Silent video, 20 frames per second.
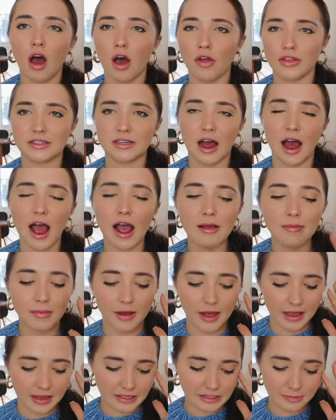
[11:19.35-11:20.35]
all the time,
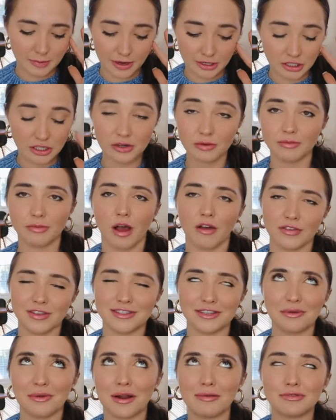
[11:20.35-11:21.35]
like especially
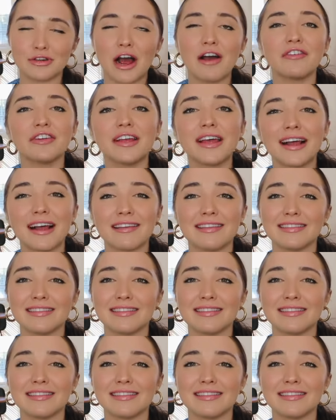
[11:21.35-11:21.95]
obviously when I'm traveling.